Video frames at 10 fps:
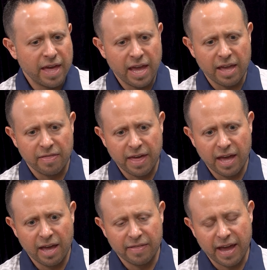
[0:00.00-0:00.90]

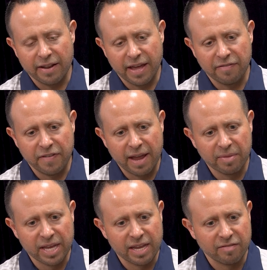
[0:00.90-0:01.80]
That
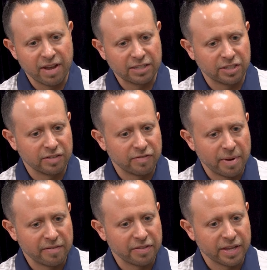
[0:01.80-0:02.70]
family invested
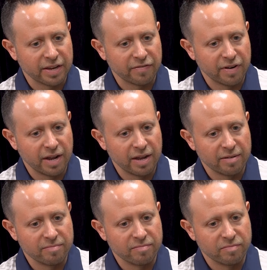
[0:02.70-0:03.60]
from everything
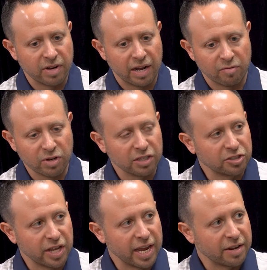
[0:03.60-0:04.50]
from real
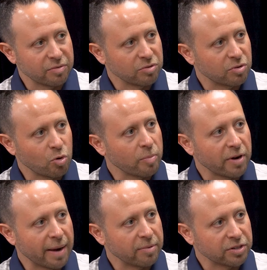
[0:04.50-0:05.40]
estate through
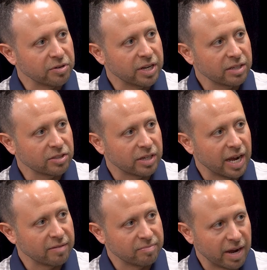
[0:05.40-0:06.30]
corporate opportunities, and
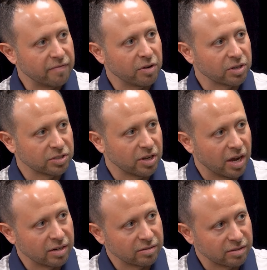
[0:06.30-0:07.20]
I focused
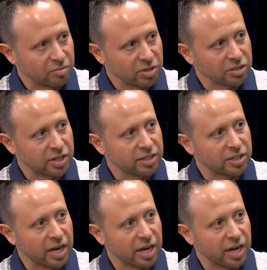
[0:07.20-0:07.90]
on the real estate